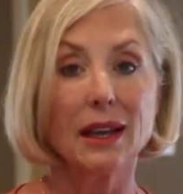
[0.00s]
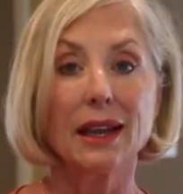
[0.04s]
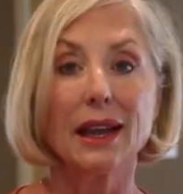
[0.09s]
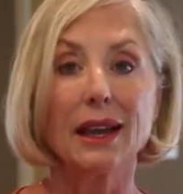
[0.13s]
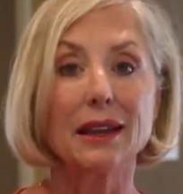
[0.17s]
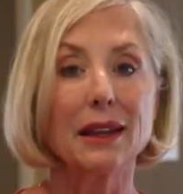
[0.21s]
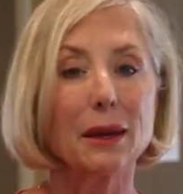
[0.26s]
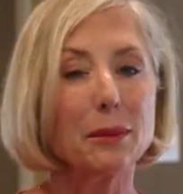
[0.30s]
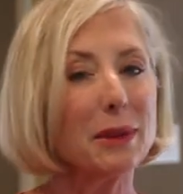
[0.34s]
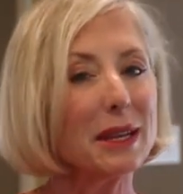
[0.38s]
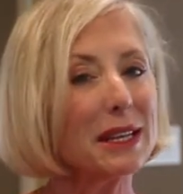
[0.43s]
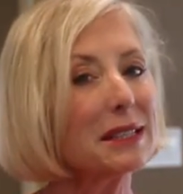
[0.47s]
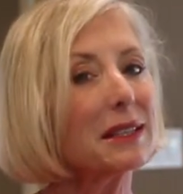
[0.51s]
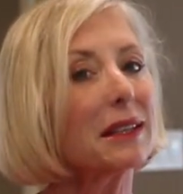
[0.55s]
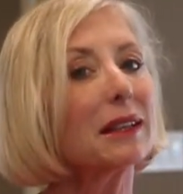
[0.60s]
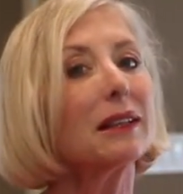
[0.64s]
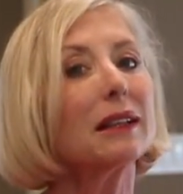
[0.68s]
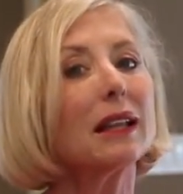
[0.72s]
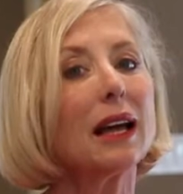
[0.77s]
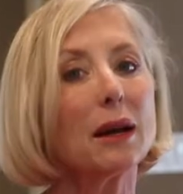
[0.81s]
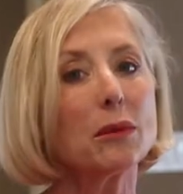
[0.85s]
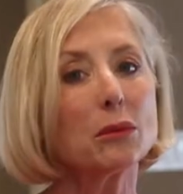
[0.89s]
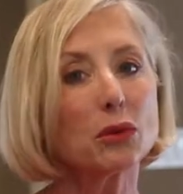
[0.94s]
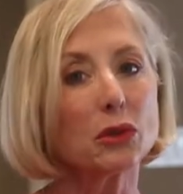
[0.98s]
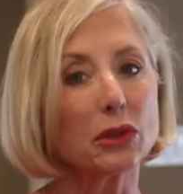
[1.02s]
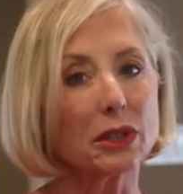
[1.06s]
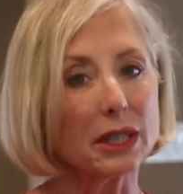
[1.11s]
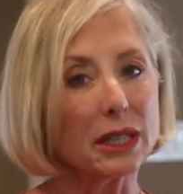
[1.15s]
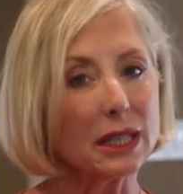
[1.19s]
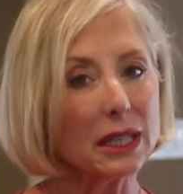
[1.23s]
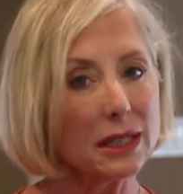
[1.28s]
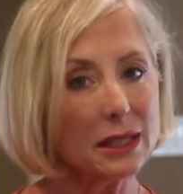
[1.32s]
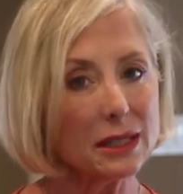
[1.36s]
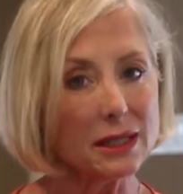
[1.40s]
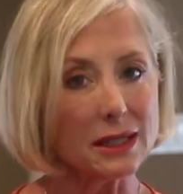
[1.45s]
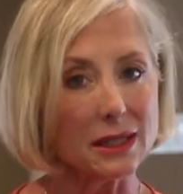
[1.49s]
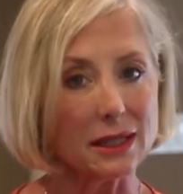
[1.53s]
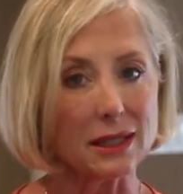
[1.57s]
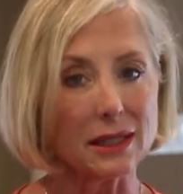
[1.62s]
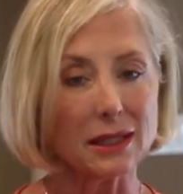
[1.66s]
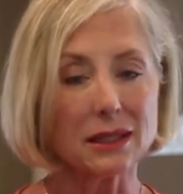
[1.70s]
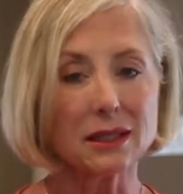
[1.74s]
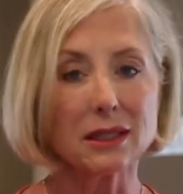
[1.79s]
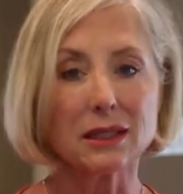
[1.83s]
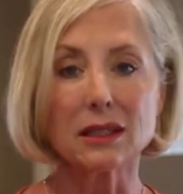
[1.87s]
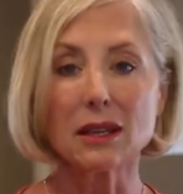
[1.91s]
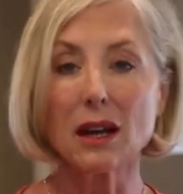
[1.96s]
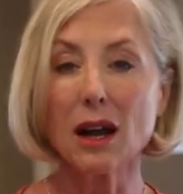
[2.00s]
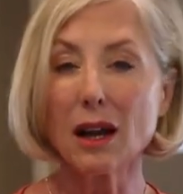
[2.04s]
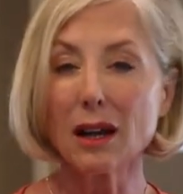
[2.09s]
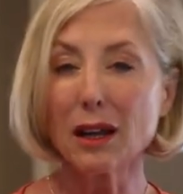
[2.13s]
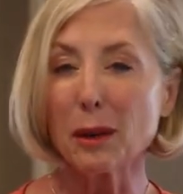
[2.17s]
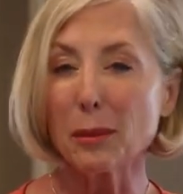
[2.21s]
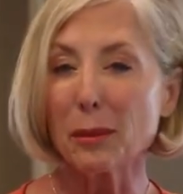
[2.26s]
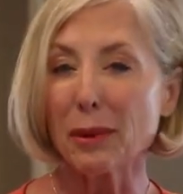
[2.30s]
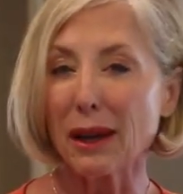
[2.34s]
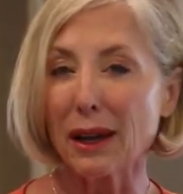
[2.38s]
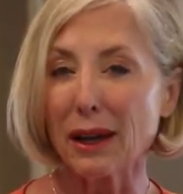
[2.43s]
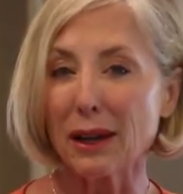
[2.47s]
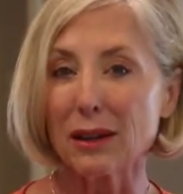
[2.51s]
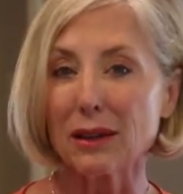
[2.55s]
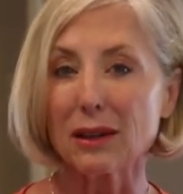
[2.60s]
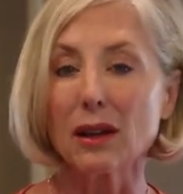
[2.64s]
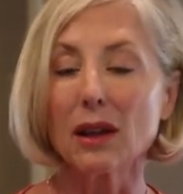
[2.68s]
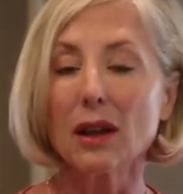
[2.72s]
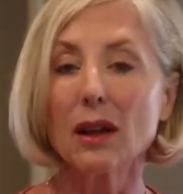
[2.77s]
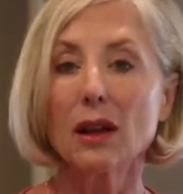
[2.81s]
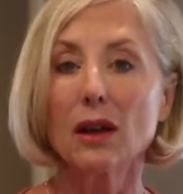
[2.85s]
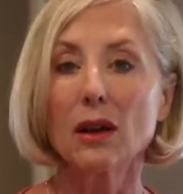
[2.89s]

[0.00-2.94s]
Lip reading: And that makes it a lot more easy to talk about